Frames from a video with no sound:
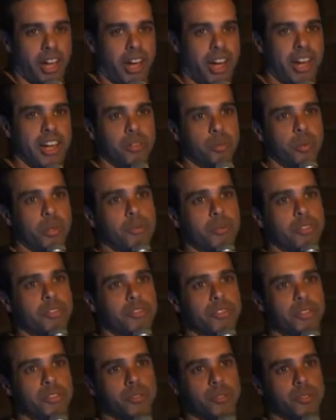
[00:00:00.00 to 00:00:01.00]
And we
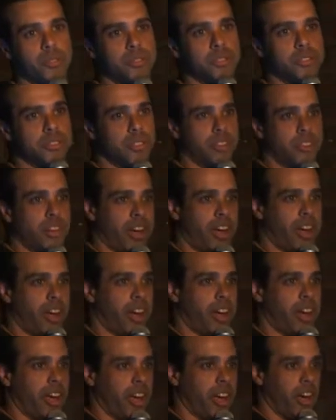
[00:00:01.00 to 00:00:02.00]
moved to
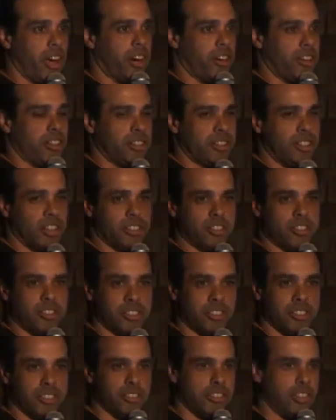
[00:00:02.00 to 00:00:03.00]
SOA
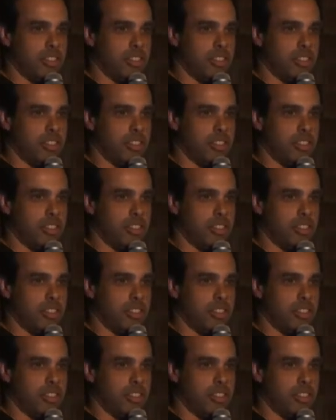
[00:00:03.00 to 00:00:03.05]
architectures.